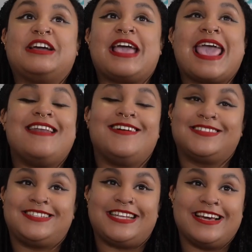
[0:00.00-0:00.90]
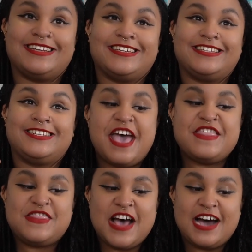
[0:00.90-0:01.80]
cannot stand it.
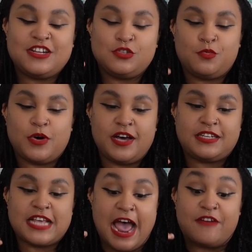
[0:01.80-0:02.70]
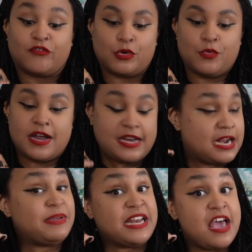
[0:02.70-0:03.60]
And that is what everyone, and
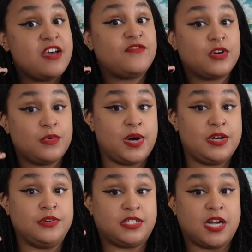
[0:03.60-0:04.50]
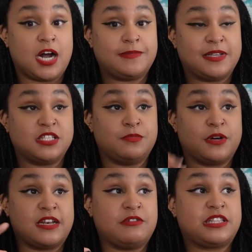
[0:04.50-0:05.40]
I mean everyone who has talked about this
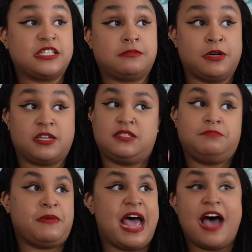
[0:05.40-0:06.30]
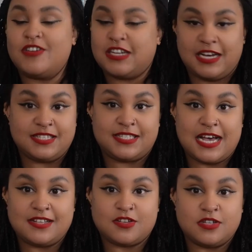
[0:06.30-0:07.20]
book and what this book has been advertised
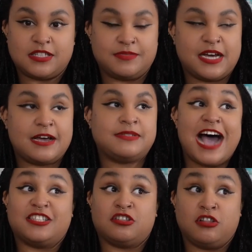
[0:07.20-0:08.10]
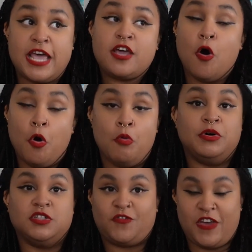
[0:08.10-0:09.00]
as sometimes, as like
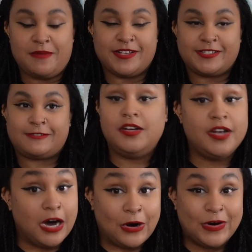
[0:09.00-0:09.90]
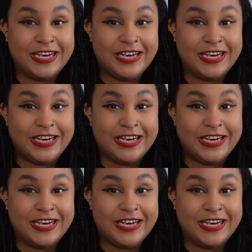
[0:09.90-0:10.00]
Almost Famous. No.